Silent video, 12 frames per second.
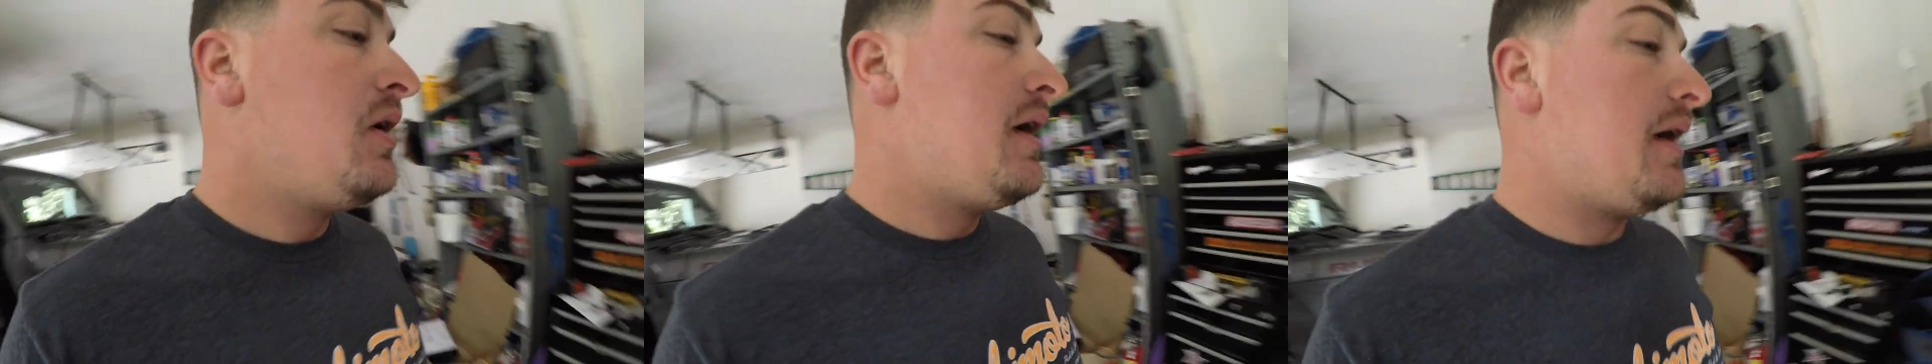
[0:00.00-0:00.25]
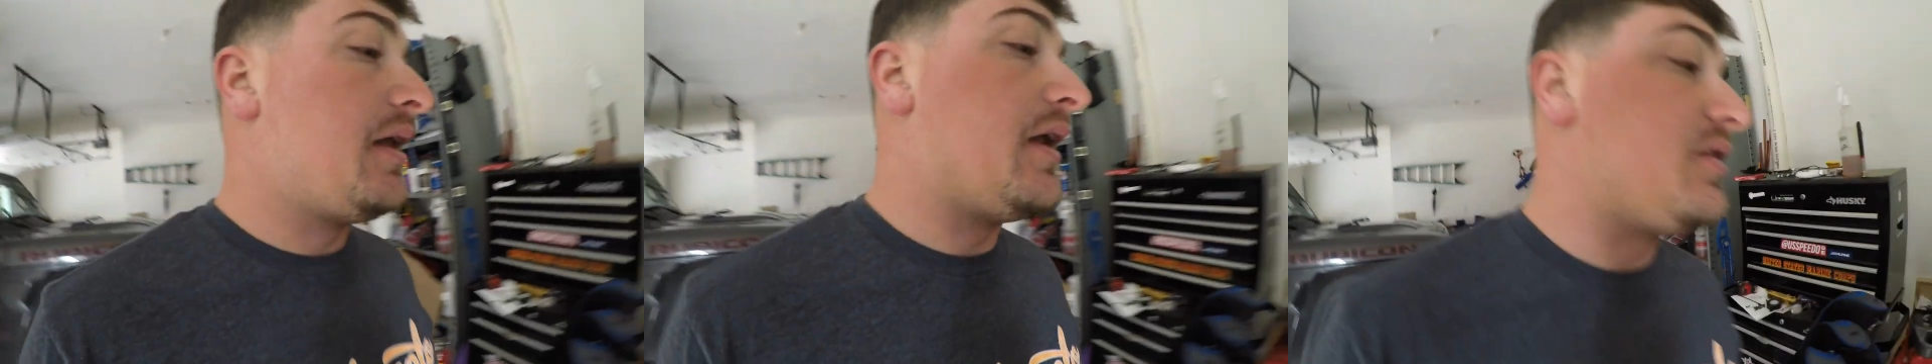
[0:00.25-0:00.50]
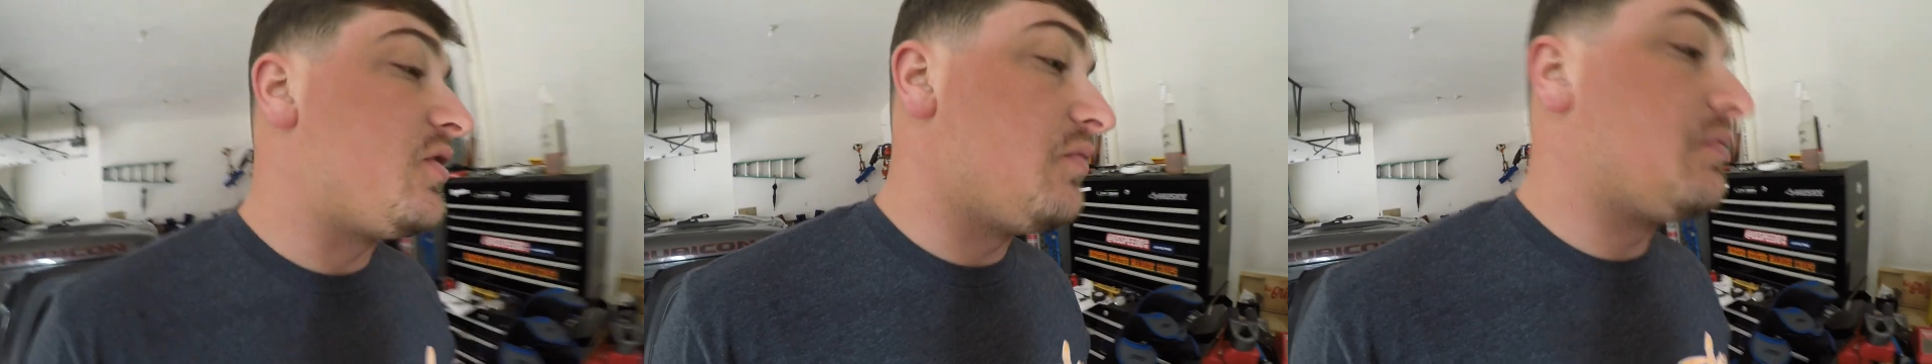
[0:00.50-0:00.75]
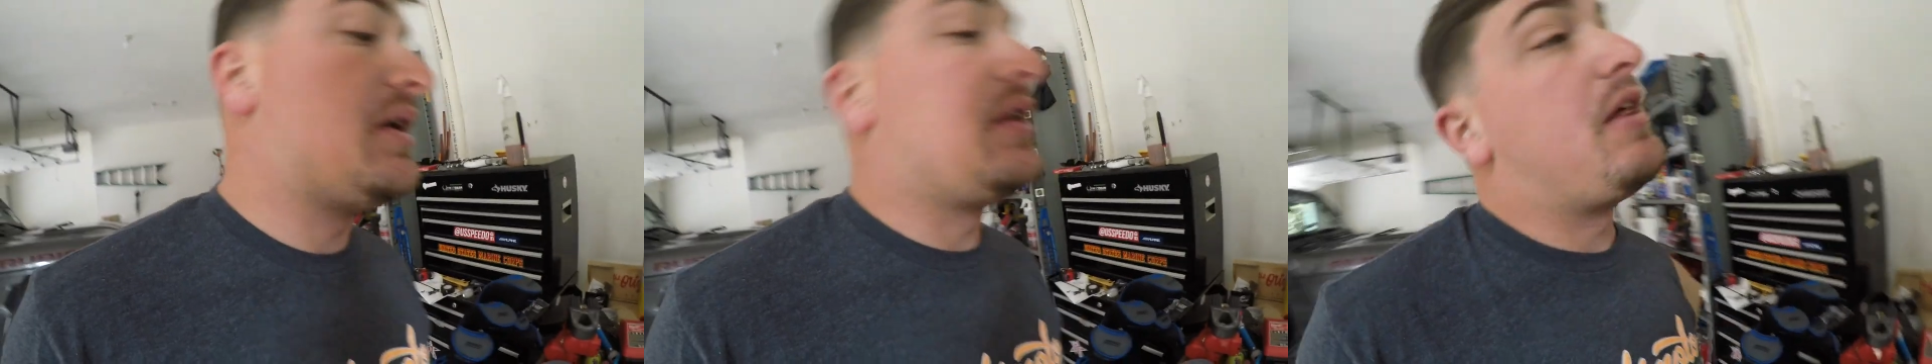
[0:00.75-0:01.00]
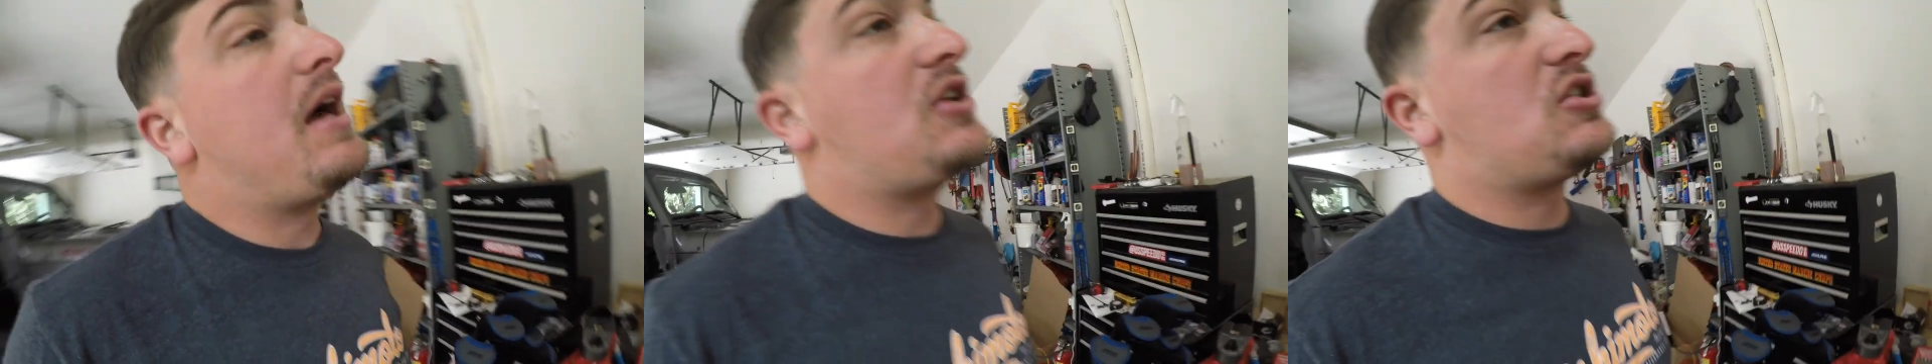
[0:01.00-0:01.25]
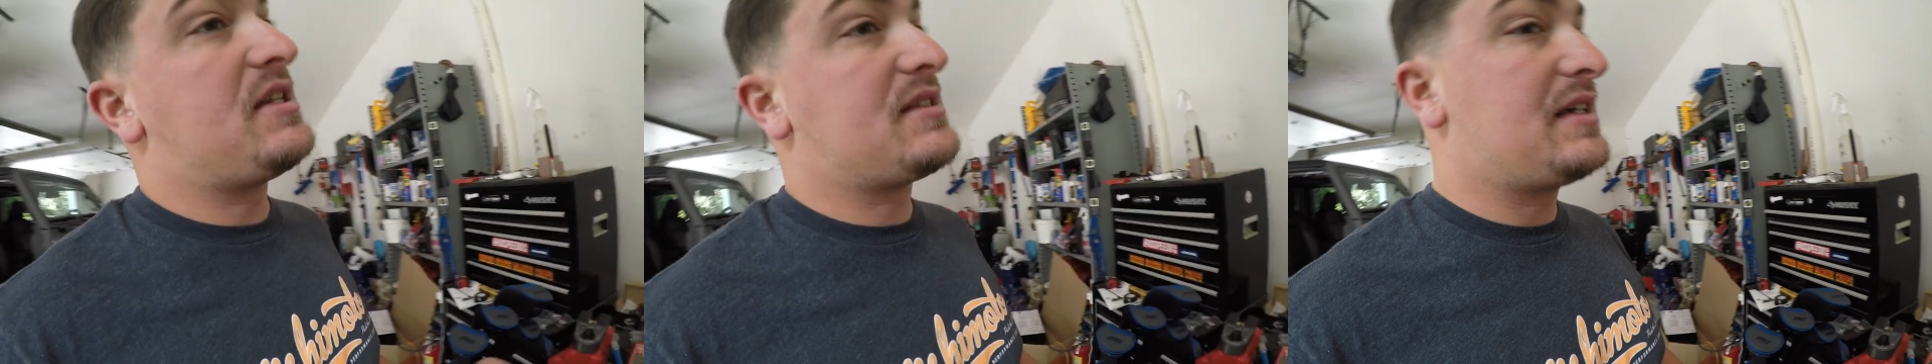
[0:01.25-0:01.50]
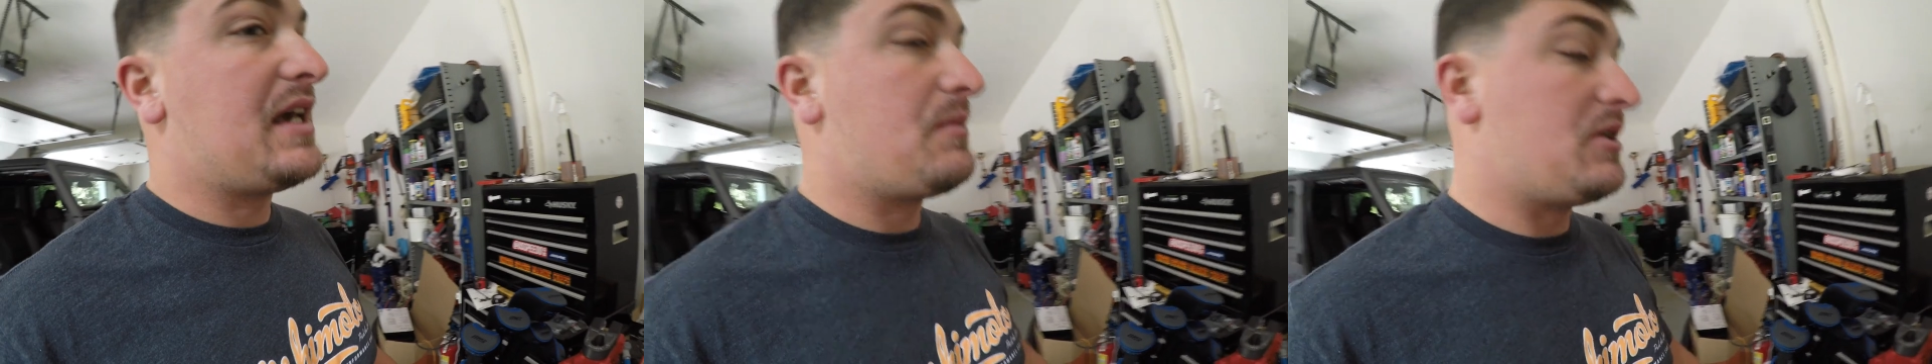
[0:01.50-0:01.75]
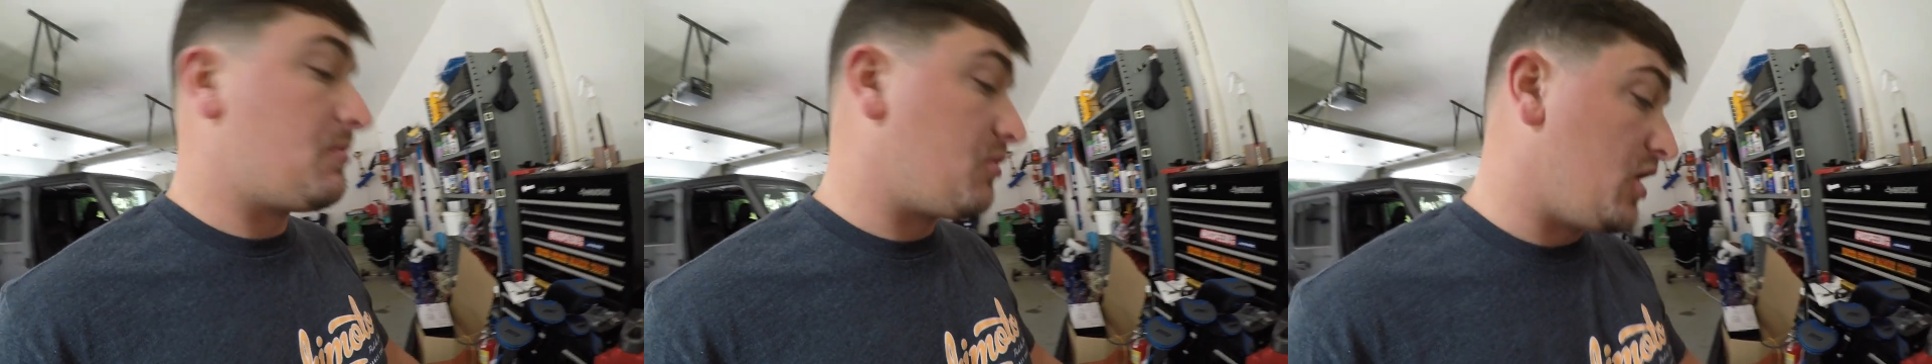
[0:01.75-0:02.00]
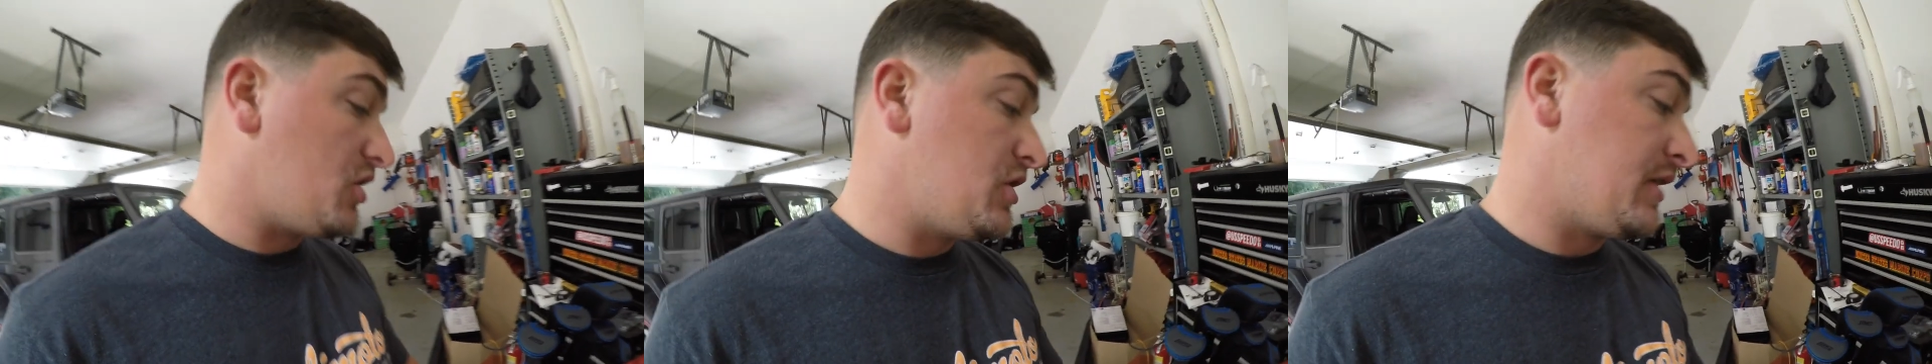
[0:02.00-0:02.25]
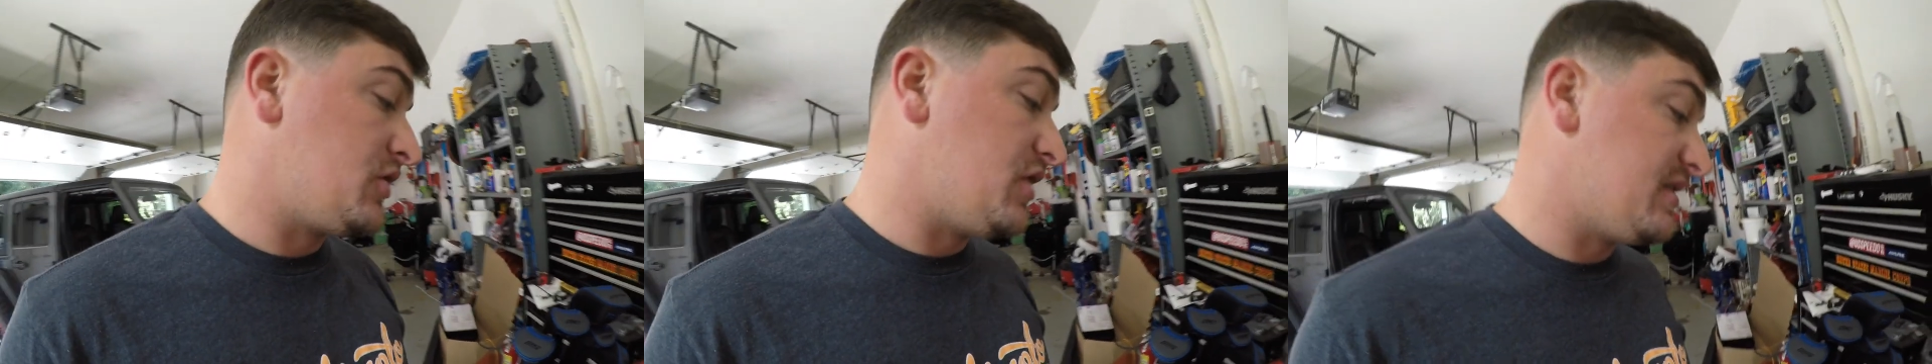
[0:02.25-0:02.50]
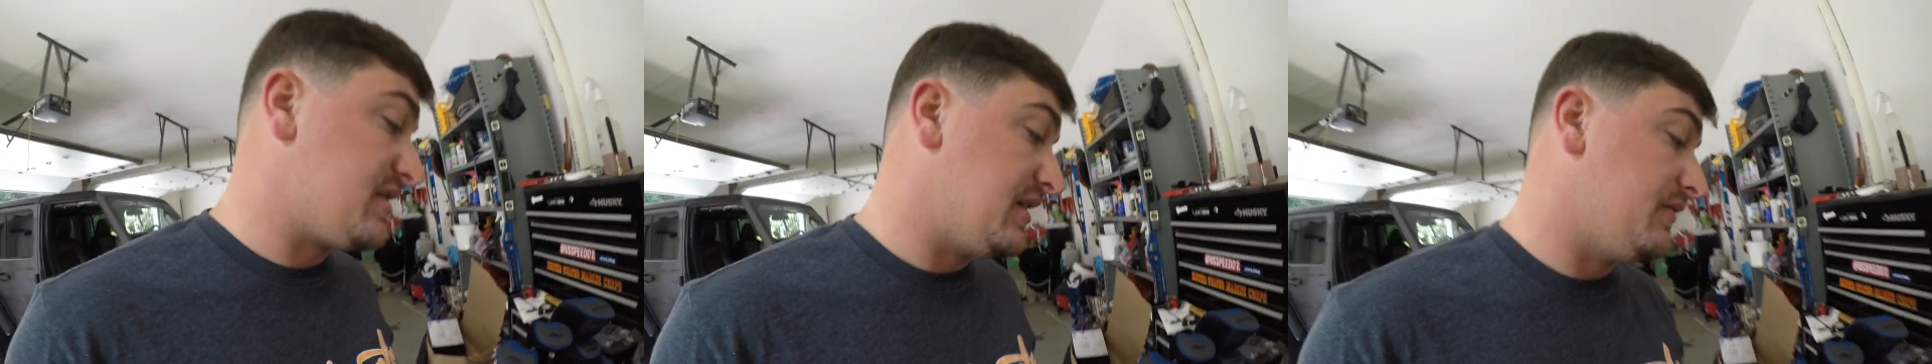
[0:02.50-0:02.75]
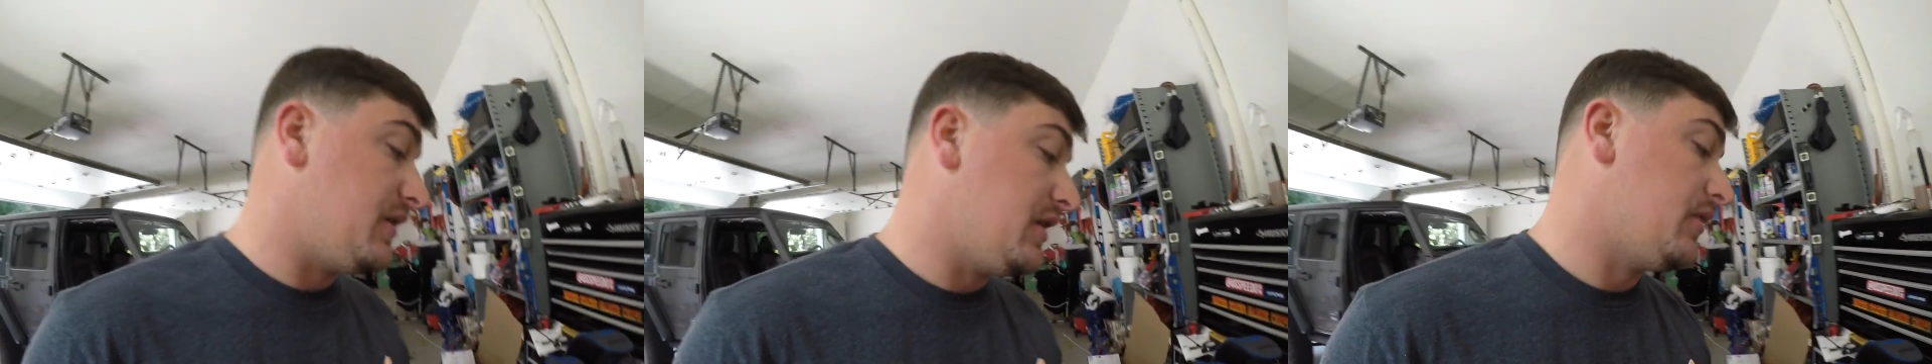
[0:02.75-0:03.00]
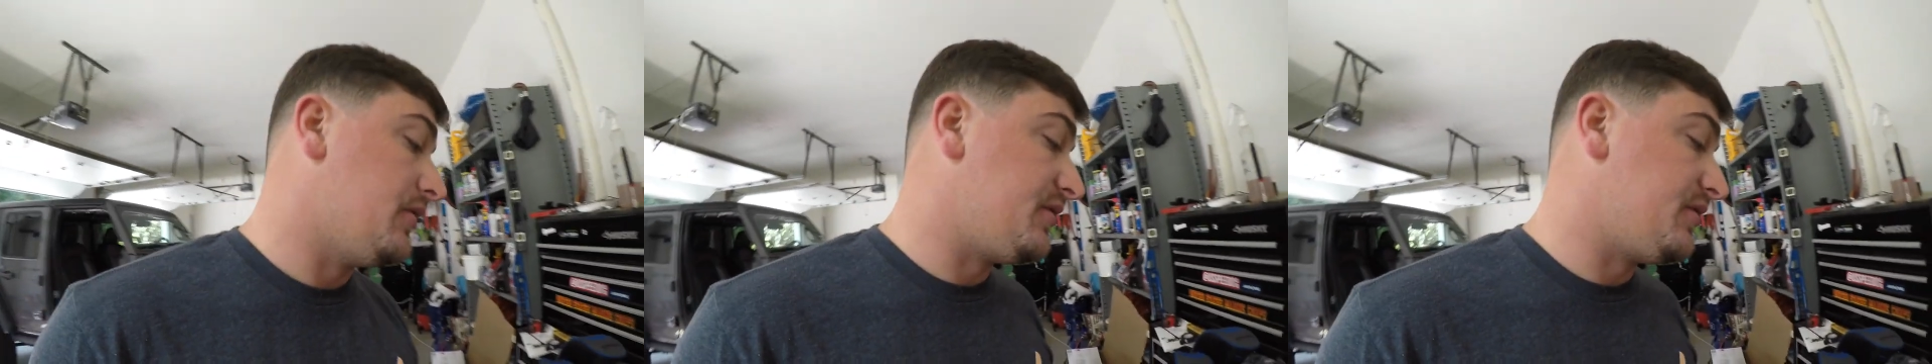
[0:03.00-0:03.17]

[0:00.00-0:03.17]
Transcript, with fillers: and I don't mean that jet ski, I mean the project jet ski video,